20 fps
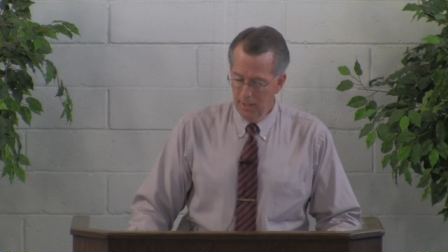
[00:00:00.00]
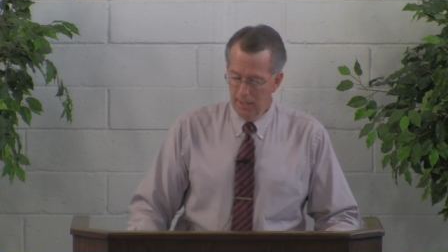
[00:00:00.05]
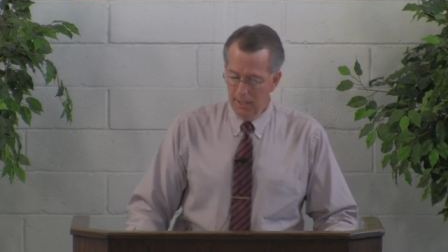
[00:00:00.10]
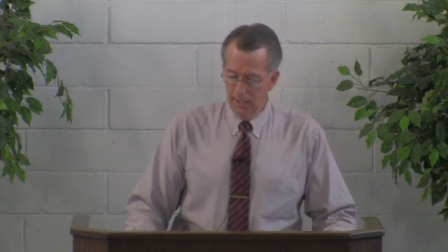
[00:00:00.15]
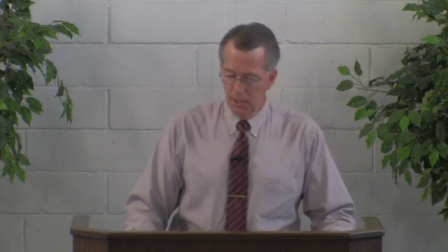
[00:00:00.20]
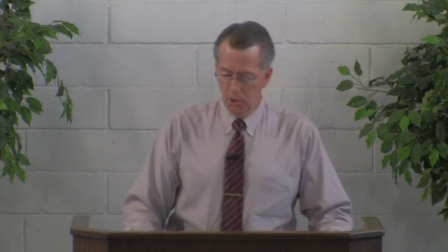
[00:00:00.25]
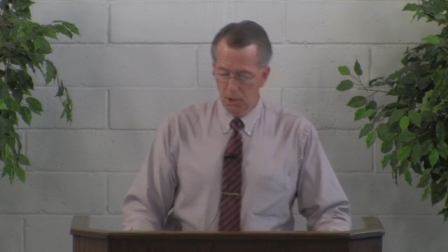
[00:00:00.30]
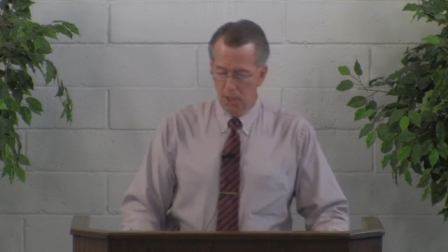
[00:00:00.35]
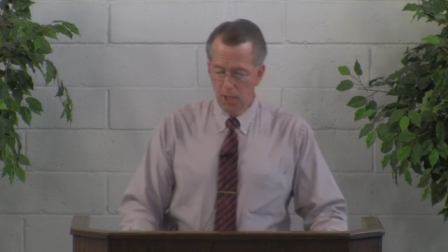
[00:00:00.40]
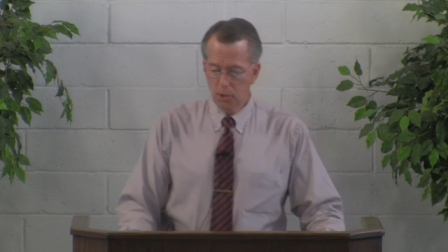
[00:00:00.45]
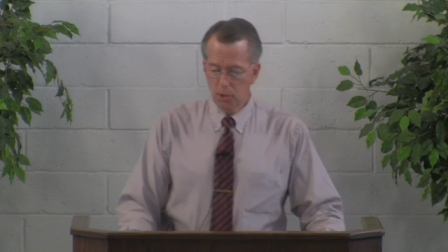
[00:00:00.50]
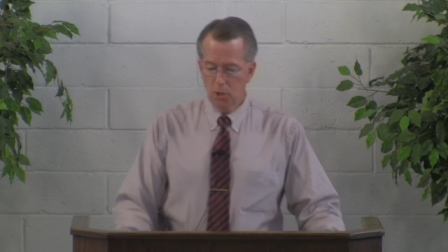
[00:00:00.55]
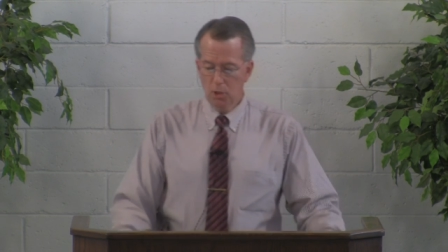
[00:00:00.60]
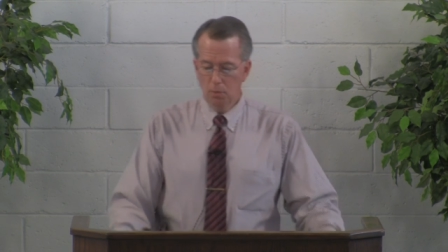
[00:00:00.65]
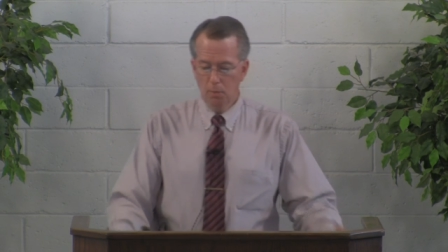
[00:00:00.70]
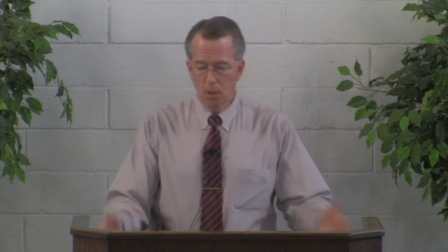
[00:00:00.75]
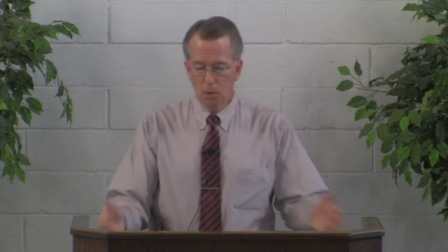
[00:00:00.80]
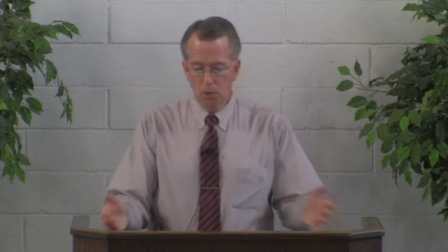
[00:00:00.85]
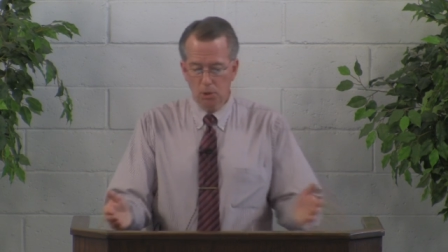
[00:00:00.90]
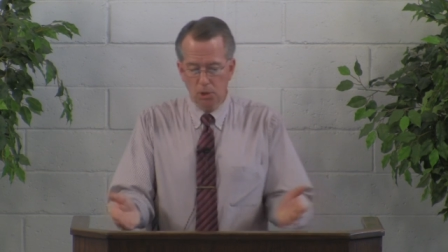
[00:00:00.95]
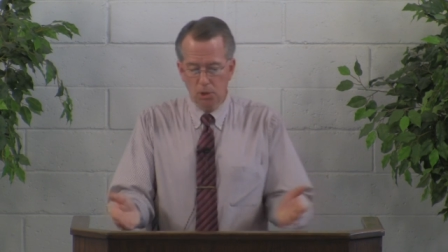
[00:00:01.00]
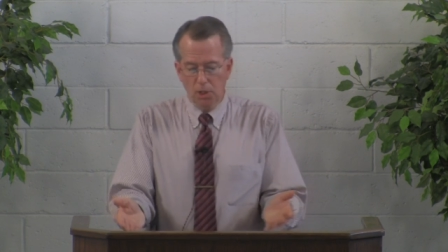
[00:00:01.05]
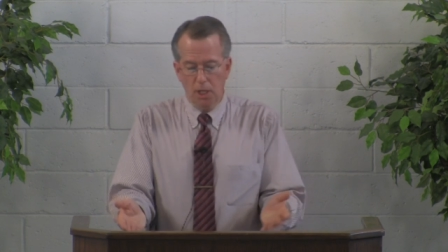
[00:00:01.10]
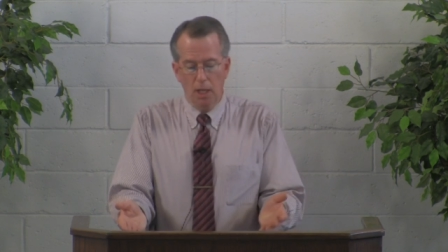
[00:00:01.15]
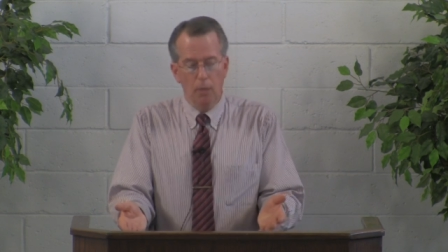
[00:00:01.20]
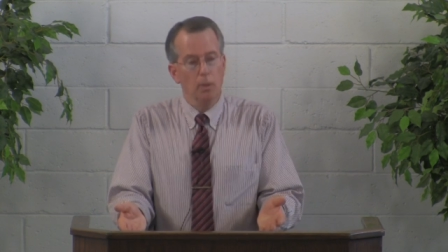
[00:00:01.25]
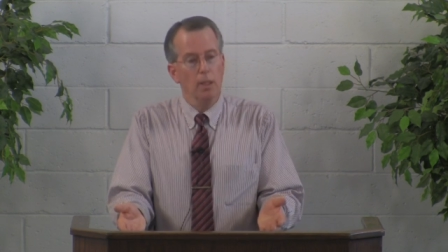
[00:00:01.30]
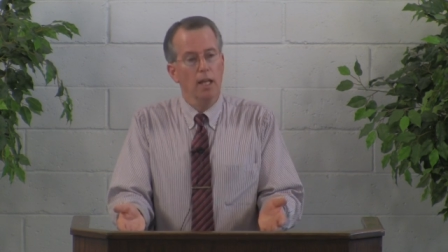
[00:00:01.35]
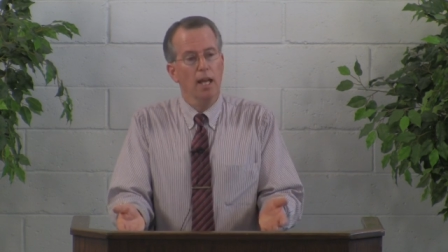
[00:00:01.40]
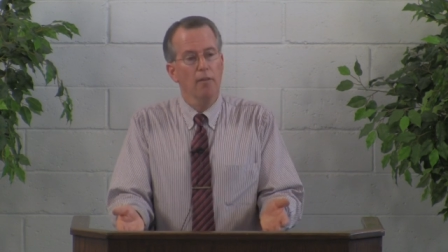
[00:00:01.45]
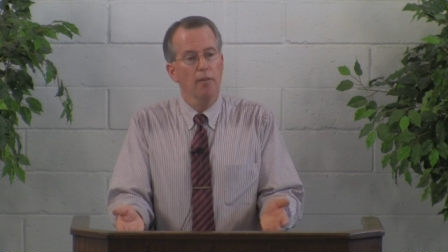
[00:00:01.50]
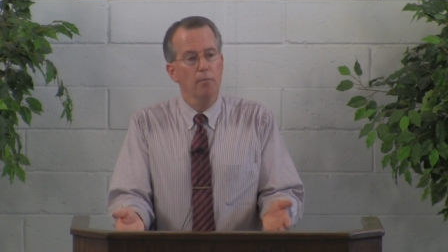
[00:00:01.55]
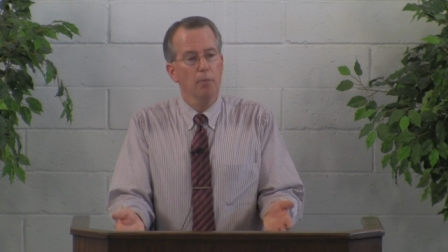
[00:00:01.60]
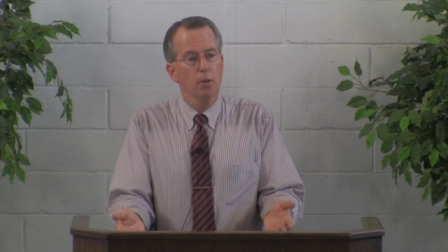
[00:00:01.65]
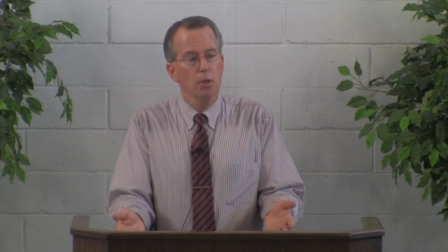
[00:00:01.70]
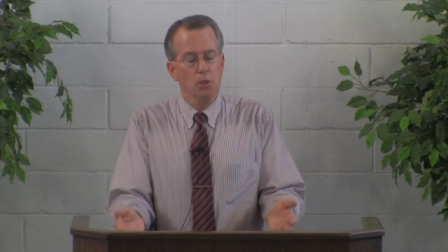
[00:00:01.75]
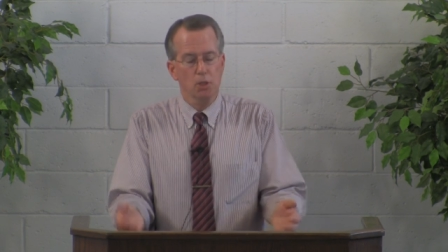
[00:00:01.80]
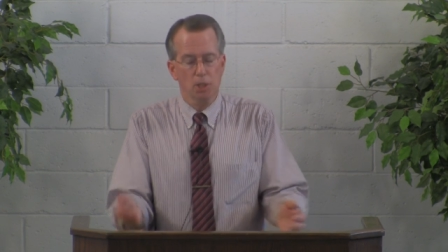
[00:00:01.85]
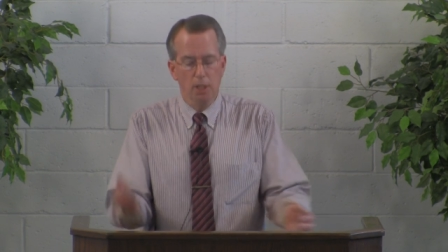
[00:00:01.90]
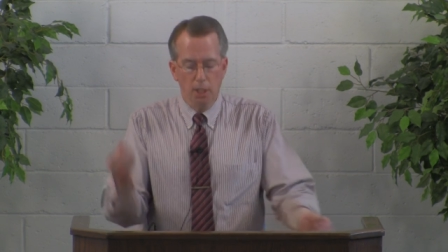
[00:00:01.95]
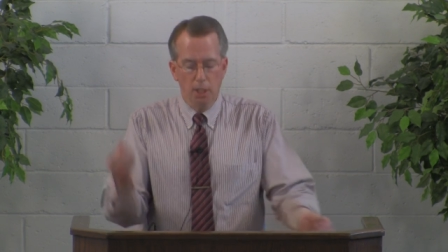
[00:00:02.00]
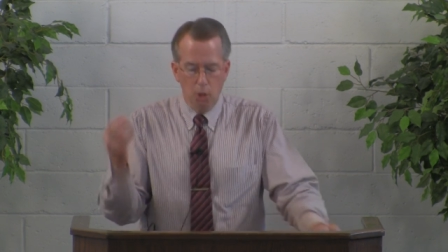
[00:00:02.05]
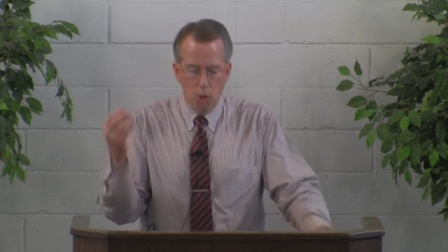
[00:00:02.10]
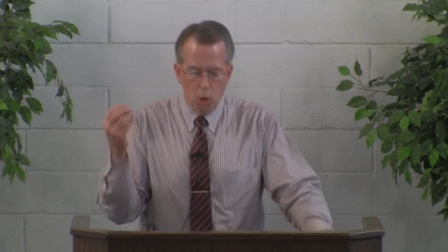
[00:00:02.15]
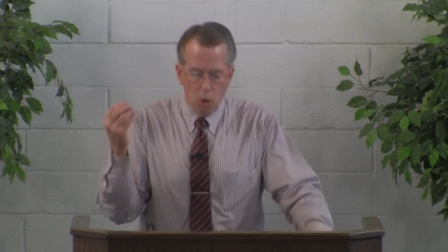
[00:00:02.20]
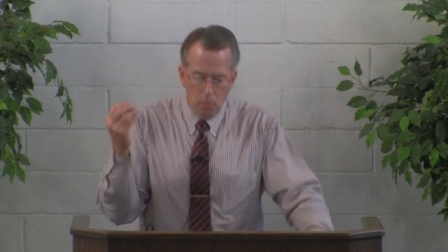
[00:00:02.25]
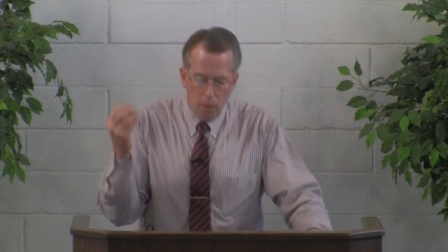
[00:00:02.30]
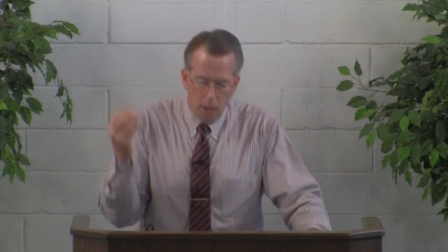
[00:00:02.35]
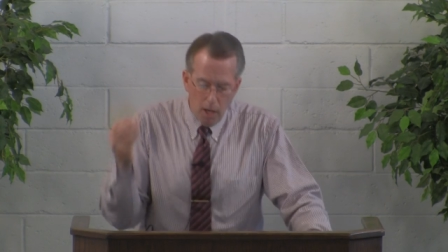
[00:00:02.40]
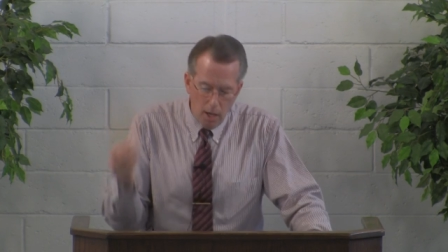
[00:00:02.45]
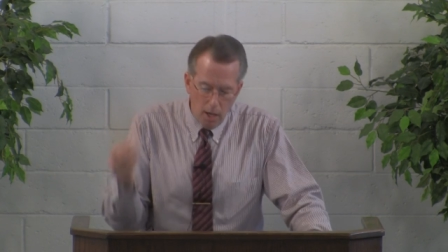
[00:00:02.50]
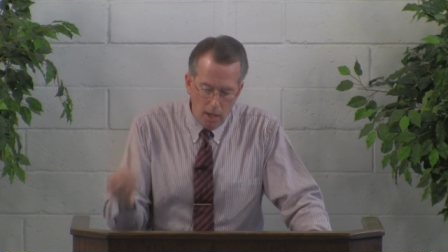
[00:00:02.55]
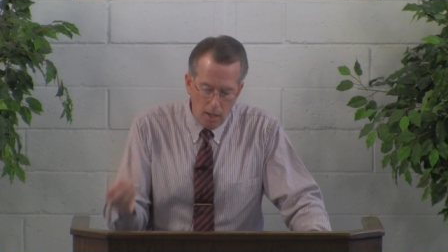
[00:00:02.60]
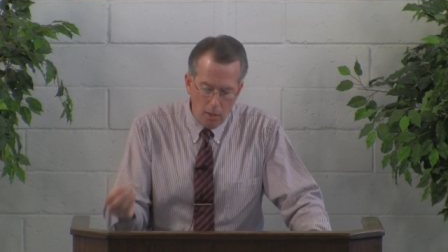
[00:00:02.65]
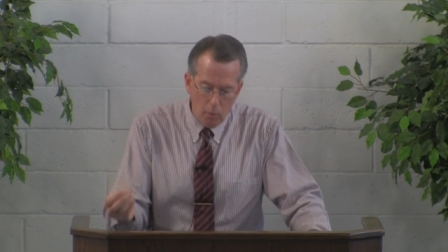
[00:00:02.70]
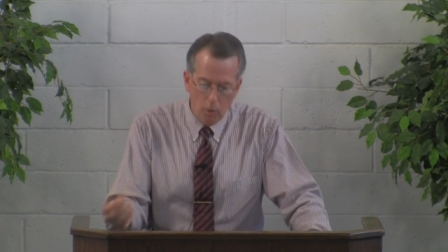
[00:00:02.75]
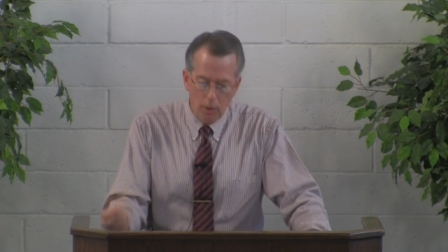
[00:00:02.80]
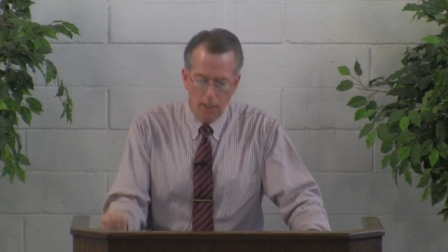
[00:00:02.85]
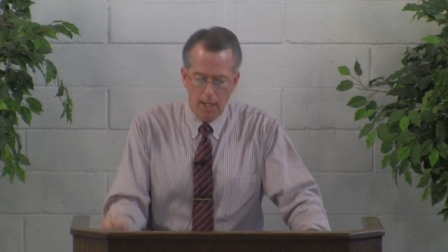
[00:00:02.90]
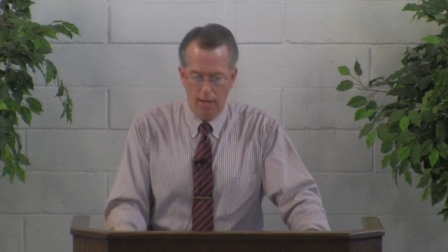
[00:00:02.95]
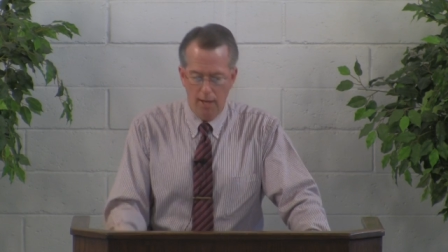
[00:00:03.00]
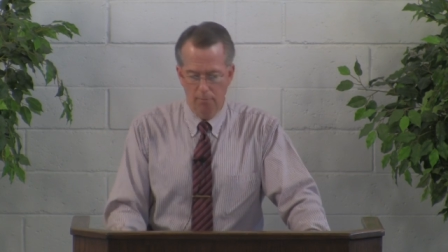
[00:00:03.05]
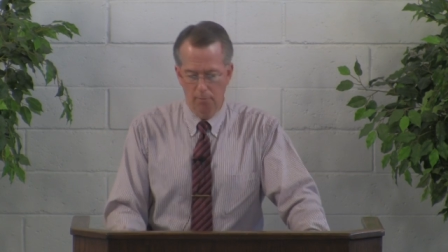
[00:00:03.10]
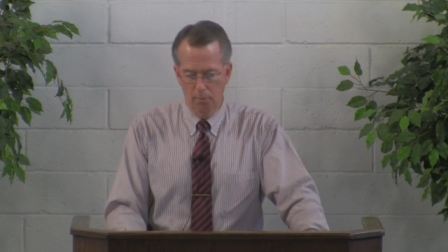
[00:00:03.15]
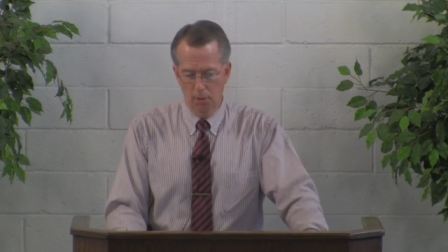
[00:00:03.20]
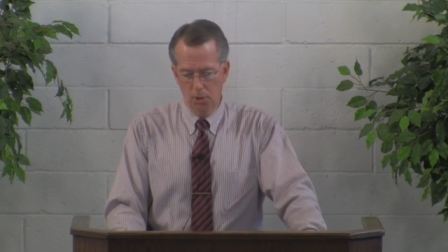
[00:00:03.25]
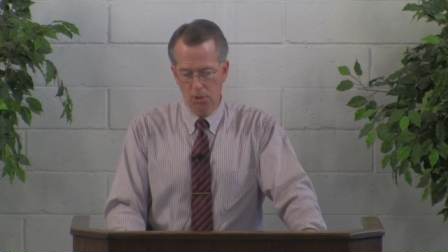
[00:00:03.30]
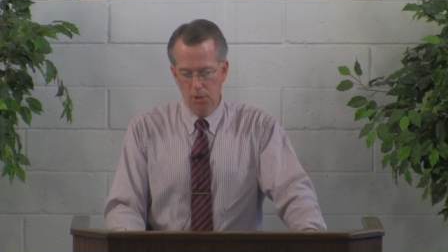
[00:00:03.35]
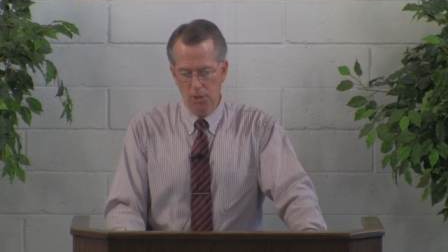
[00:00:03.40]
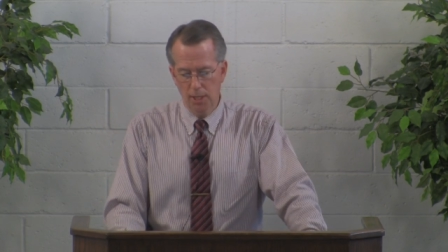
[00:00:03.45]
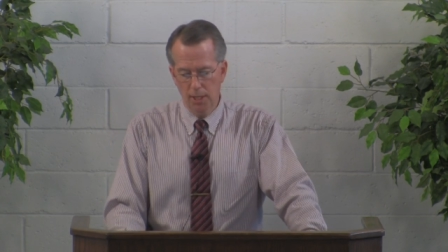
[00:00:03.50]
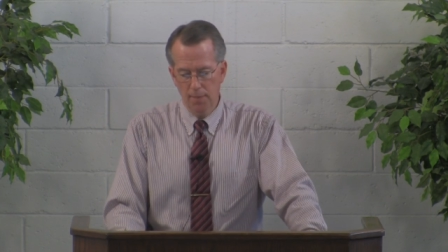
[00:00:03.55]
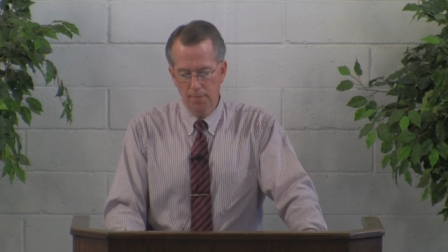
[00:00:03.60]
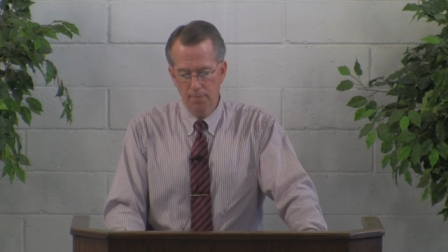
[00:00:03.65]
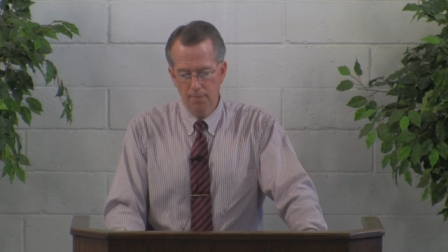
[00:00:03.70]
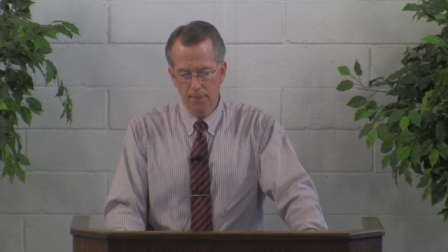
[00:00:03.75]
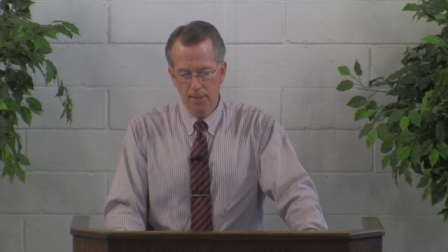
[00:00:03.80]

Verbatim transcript: he says to Moses, I will have mercy on whom I will have mercy,